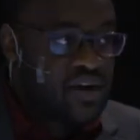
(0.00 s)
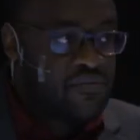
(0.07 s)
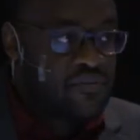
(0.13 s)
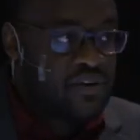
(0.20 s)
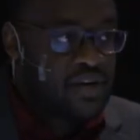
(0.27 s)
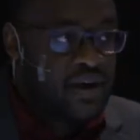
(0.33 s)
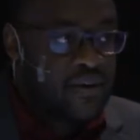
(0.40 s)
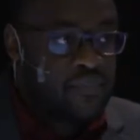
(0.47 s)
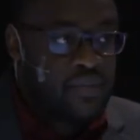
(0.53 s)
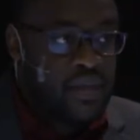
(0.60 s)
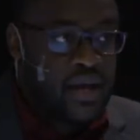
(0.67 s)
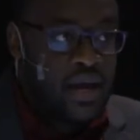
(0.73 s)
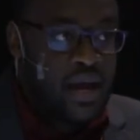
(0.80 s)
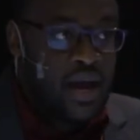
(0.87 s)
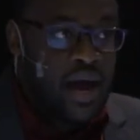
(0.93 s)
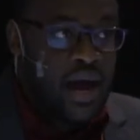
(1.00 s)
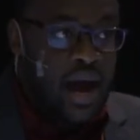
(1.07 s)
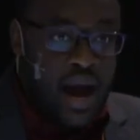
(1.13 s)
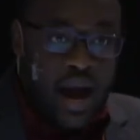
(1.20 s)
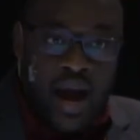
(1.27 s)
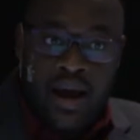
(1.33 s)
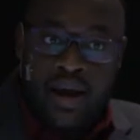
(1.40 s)
Africa
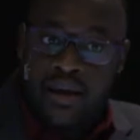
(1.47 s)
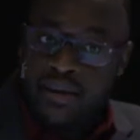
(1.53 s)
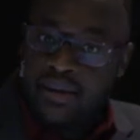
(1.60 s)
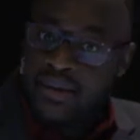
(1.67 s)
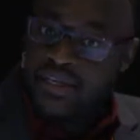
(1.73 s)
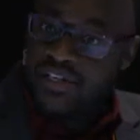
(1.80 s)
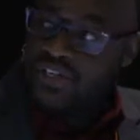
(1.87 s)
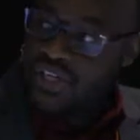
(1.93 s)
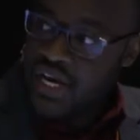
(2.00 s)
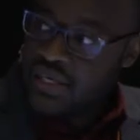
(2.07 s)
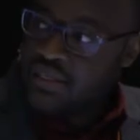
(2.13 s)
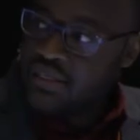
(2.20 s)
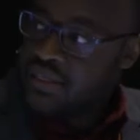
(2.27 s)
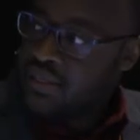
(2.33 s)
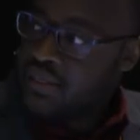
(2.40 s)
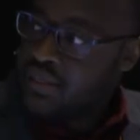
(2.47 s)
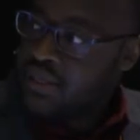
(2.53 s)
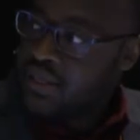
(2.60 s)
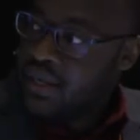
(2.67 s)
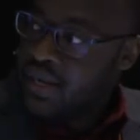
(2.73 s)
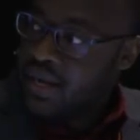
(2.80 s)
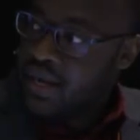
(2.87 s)
are injecting
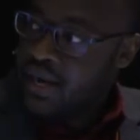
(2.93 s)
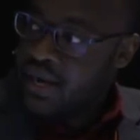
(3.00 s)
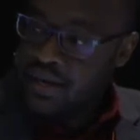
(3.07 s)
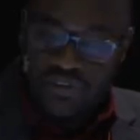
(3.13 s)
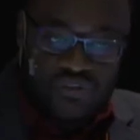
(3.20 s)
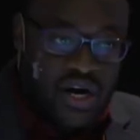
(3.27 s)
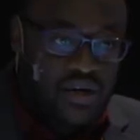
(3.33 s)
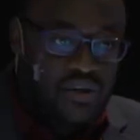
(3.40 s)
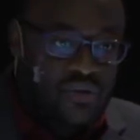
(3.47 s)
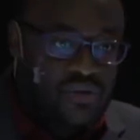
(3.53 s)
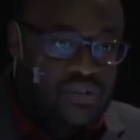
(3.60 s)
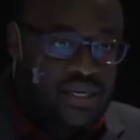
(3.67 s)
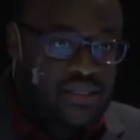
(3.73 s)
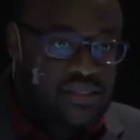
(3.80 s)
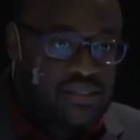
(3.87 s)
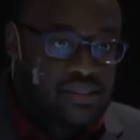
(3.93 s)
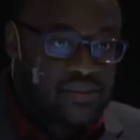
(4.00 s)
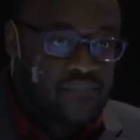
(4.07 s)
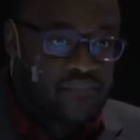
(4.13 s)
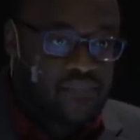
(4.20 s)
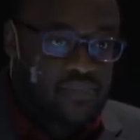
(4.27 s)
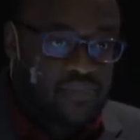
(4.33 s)
uh, drug users.
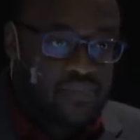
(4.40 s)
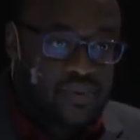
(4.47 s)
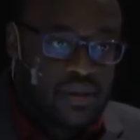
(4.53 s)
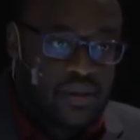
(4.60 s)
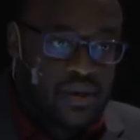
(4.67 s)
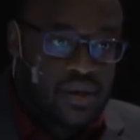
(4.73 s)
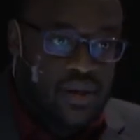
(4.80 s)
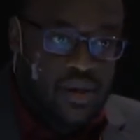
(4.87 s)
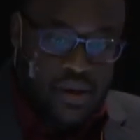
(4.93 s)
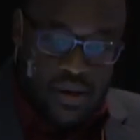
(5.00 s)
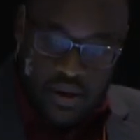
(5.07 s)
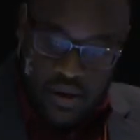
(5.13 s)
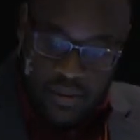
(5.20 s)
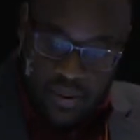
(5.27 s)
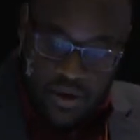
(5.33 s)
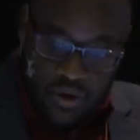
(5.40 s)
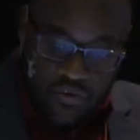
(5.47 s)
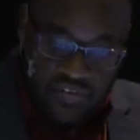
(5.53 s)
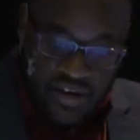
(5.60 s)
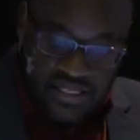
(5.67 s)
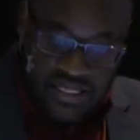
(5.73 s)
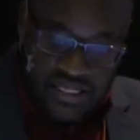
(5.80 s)
But
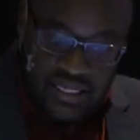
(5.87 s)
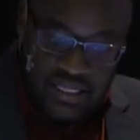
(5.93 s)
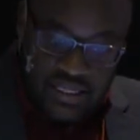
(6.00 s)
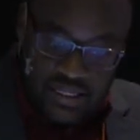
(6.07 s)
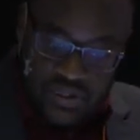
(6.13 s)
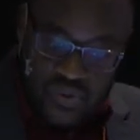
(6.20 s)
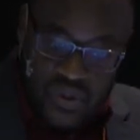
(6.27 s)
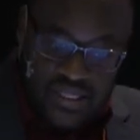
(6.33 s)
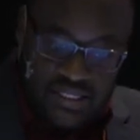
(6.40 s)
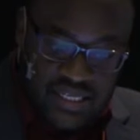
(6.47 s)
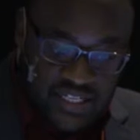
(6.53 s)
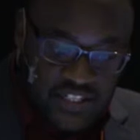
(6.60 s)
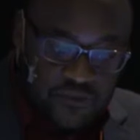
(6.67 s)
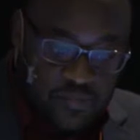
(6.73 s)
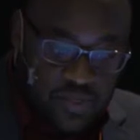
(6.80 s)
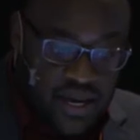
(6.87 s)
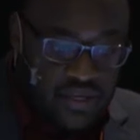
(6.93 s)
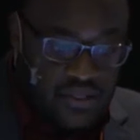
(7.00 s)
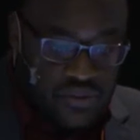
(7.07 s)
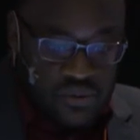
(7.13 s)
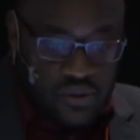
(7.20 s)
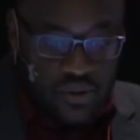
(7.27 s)
obviously, this was just
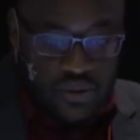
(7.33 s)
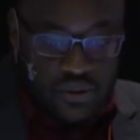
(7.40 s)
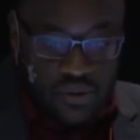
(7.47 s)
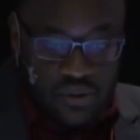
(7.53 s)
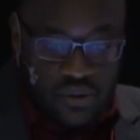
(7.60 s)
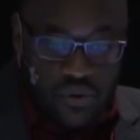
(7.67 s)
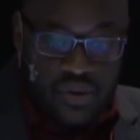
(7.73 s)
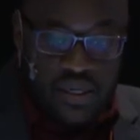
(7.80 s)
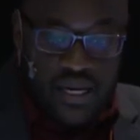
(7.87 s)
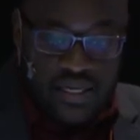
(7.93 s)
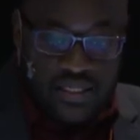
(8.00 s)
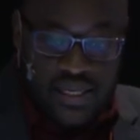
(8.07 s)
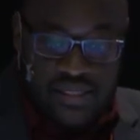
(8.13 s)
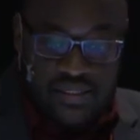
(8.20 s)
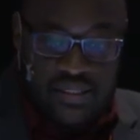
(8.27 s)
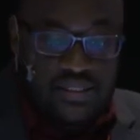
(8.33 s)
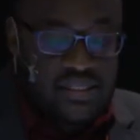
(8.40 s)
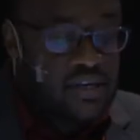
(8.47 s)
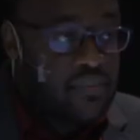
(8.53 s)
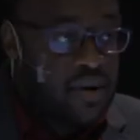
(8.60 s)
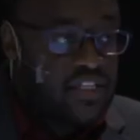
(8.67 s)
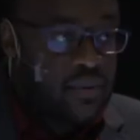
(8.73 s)
based on looking at
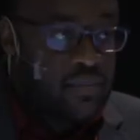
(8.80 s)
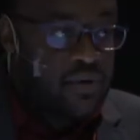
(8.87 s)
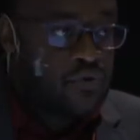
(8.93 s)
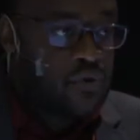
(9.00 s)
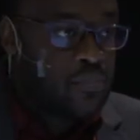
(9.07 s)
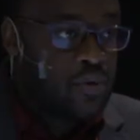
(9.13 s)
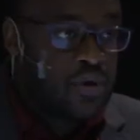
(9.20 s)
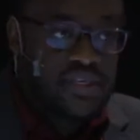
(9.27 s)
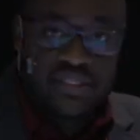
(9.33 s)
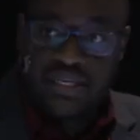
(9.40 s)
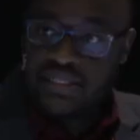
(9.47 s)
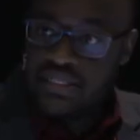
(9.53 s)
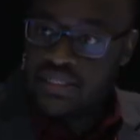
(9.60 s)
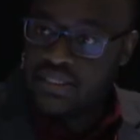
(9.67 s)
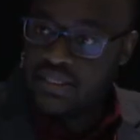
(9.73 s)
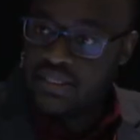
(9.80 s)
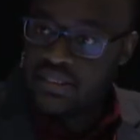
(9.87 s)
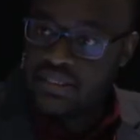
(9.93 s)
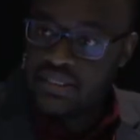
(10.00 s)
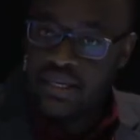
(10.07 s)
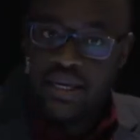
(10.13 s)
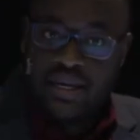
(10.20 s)
existing major metropolitan
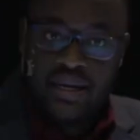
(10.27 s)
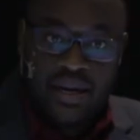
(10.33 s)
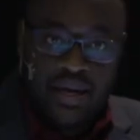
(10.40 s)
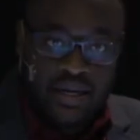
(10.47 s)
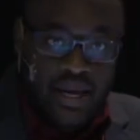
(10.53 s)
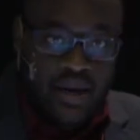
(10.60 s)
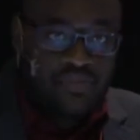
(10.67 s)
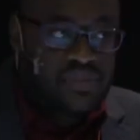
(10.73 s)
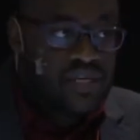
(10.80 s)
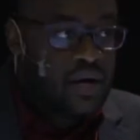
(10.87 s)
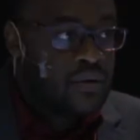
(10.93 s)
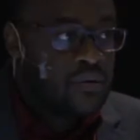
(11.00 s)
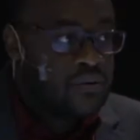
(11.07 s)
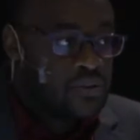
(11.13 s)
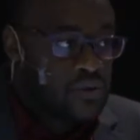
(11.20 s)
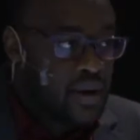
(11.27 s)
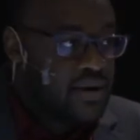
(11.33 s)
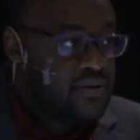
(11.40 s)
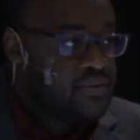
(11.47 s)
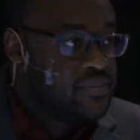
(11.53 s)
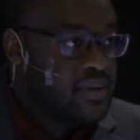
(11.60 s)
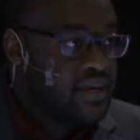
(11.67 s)
cities like Cape Town,
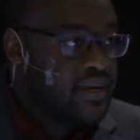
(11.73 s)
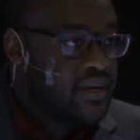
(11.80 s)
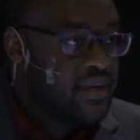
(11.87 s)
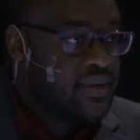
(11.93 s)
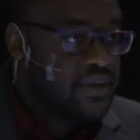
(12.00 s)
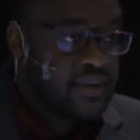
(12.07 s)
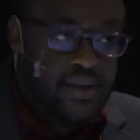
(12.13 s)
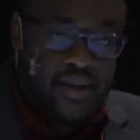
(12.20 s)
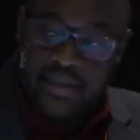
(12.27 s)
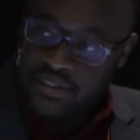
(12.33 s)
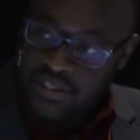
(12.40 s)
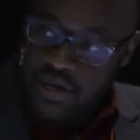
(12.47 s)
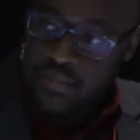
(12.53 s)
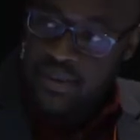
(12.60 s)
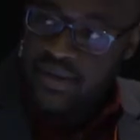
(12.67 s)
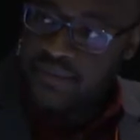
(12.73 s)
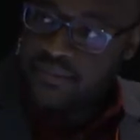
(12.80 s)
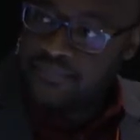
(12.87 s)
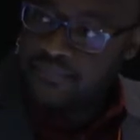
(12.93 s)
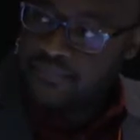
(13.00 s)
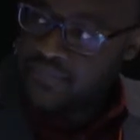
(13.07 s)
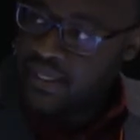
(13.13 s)
Johannesburg,
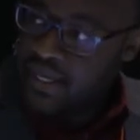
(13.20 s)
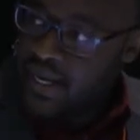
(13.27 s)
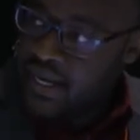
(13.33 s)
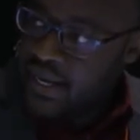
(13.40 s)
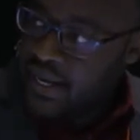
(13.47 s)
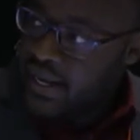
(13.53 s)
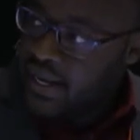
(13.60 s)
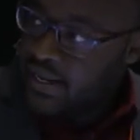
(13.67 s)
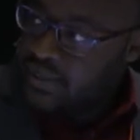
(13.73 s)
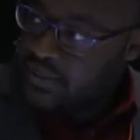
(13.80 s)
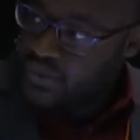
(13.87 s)
Durban, uh,